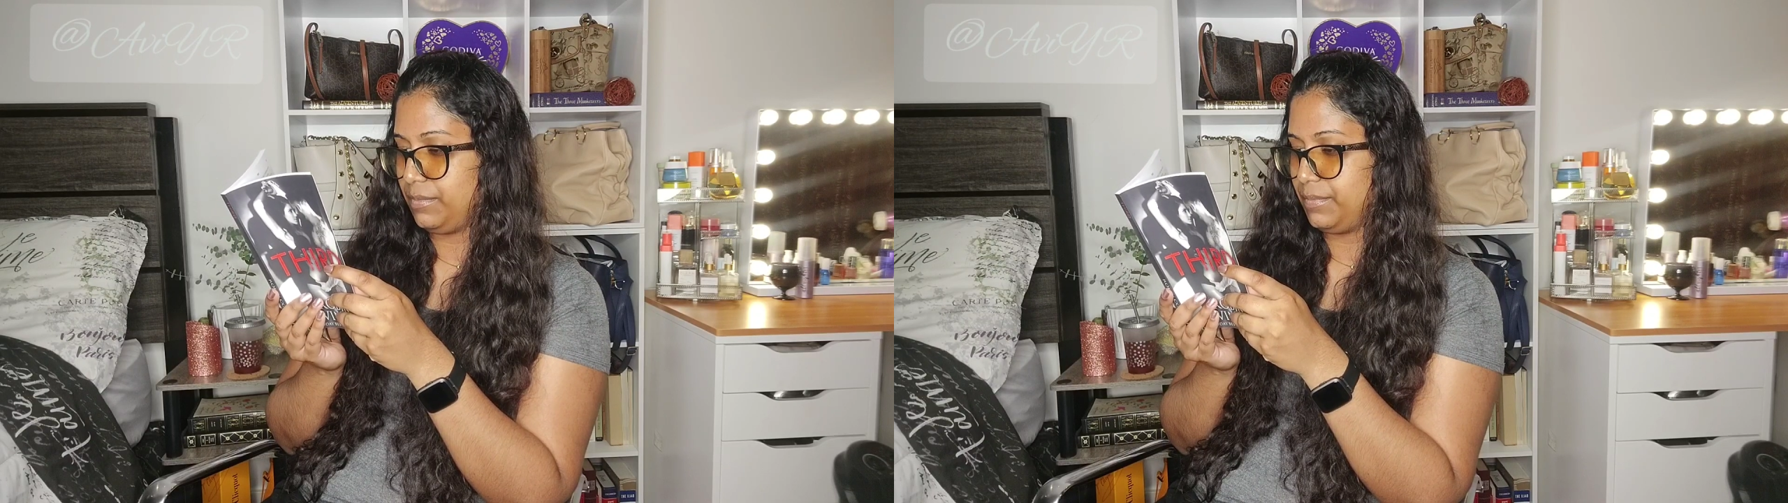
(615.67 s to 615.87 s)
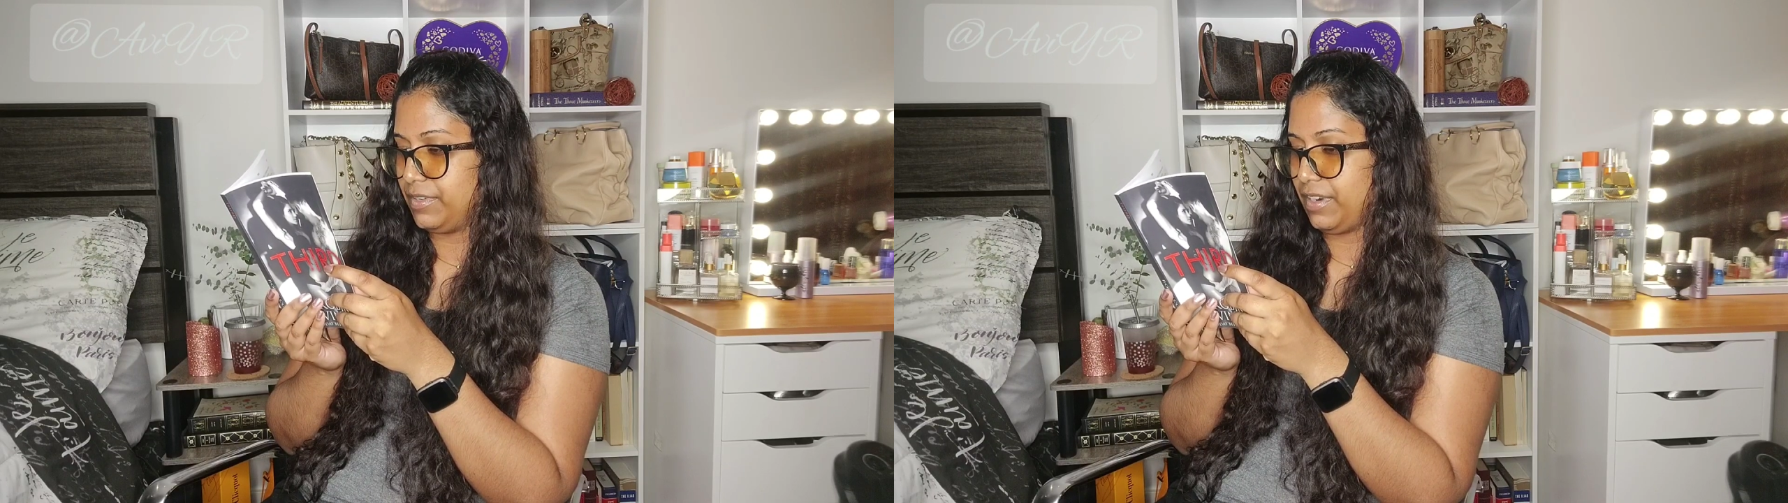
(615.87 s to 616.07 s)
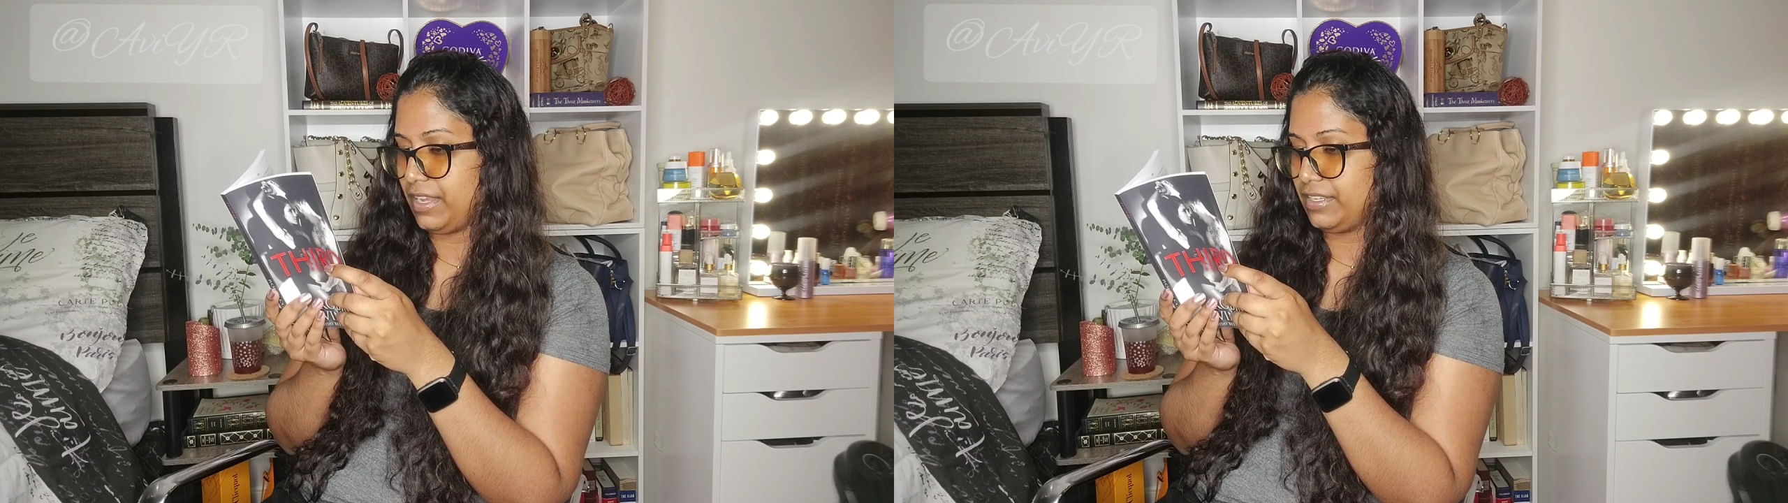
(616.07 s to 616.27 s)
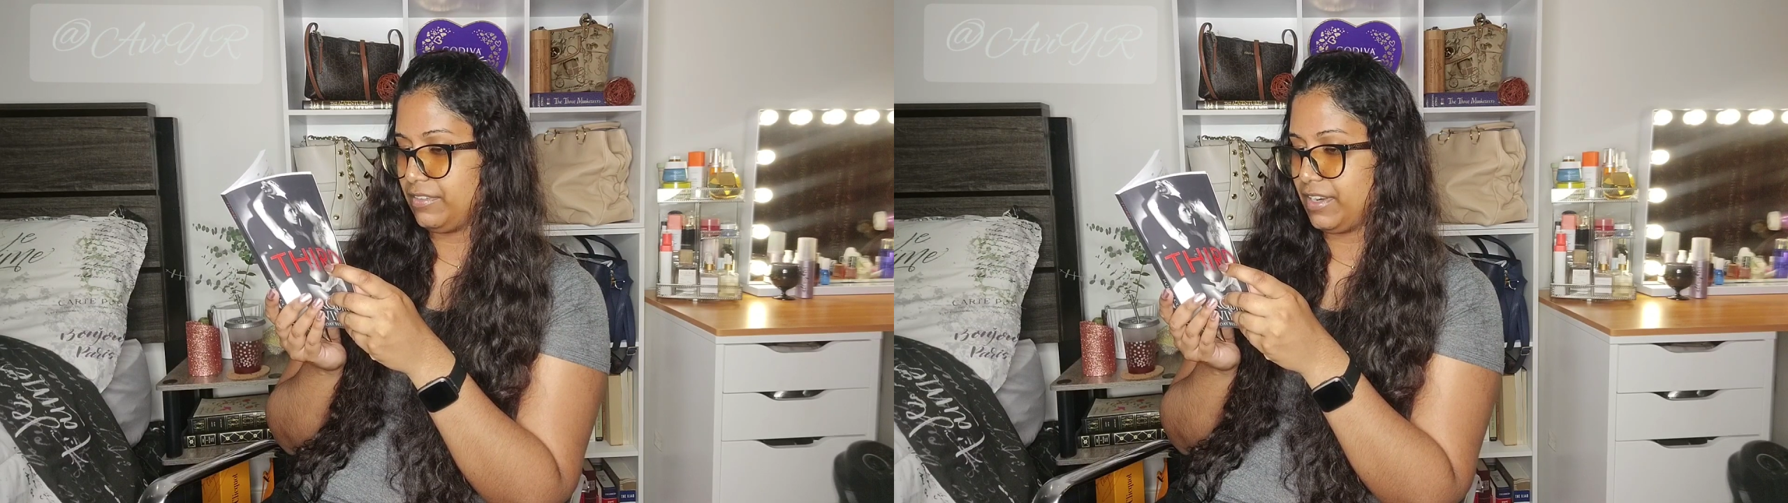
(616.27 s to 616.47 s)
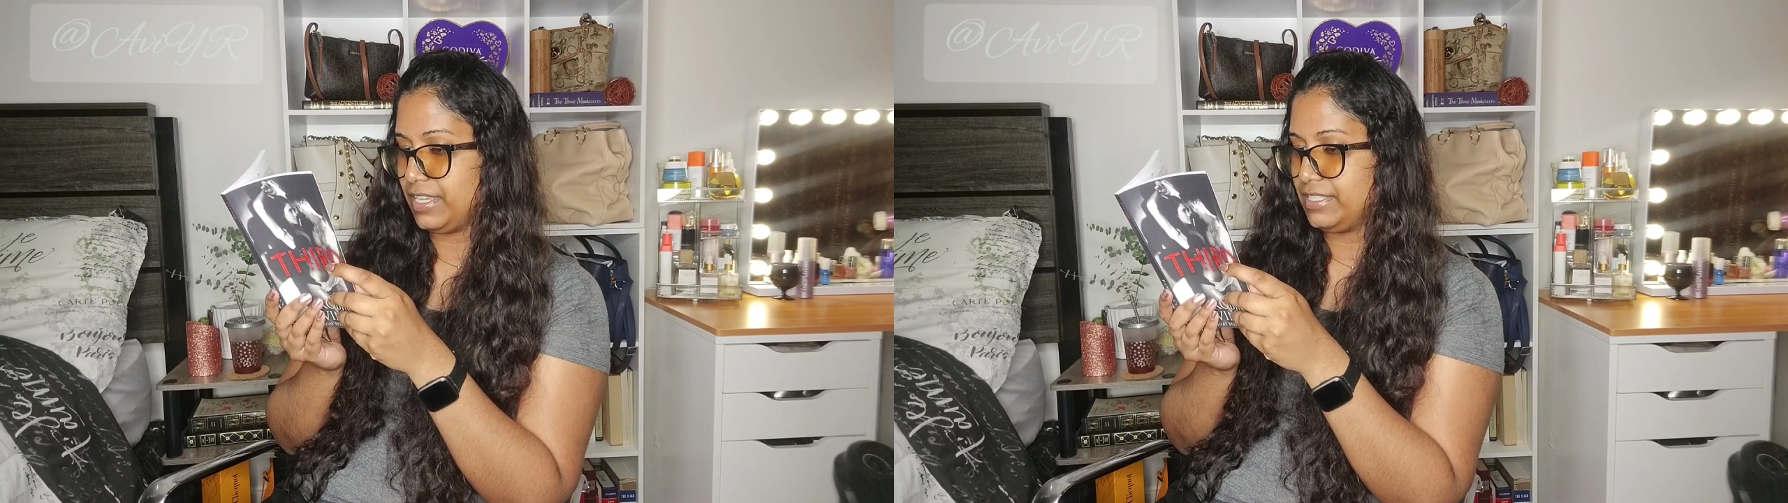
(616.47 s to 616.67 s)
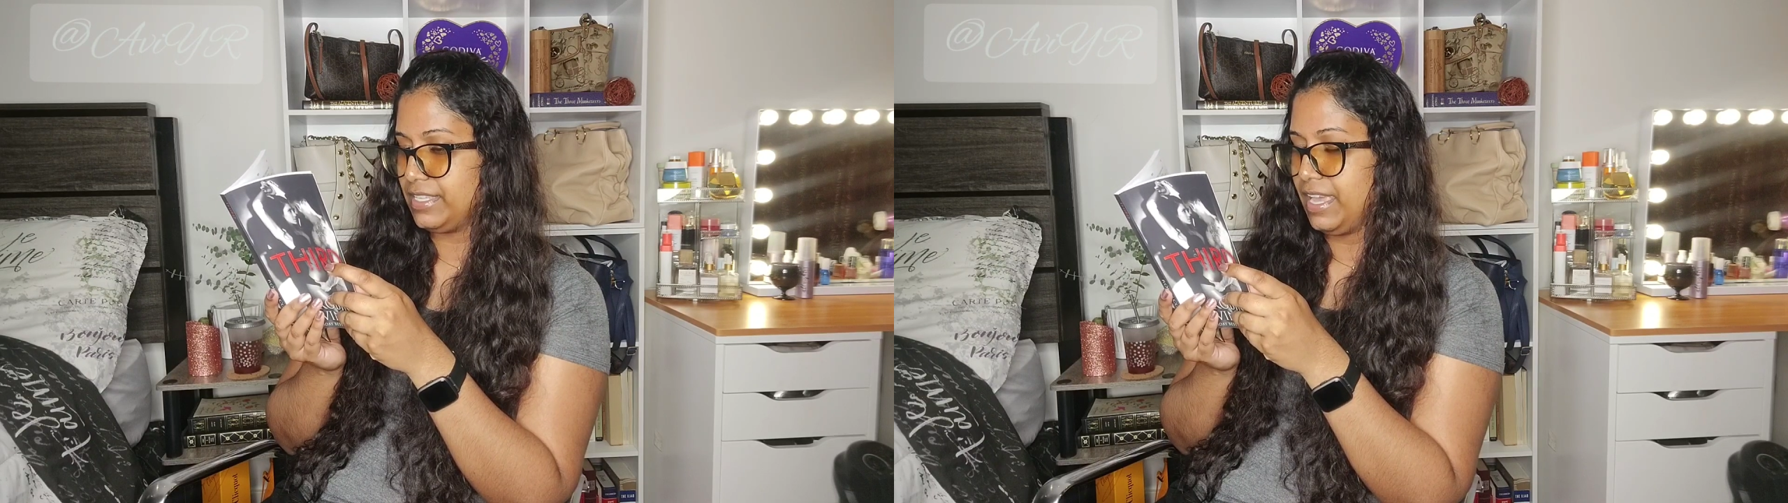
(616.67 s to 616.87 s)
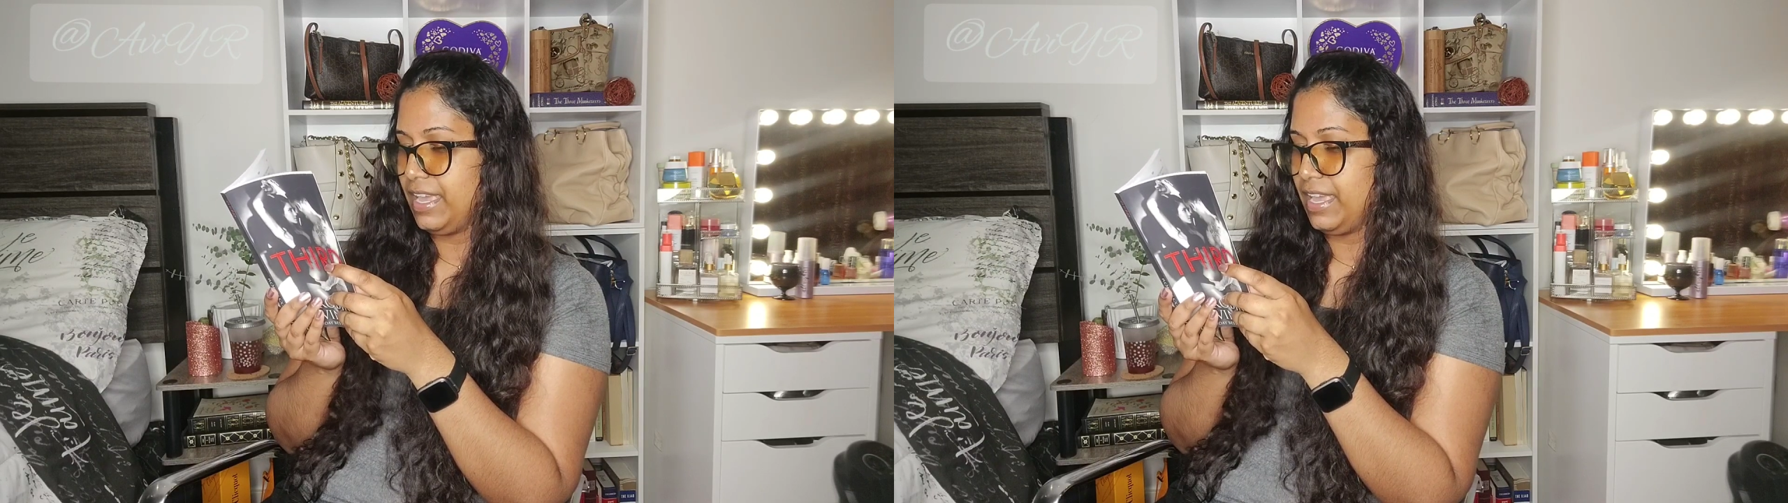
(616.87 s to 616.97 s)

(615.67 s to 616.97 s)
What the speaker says: her Miranda rights,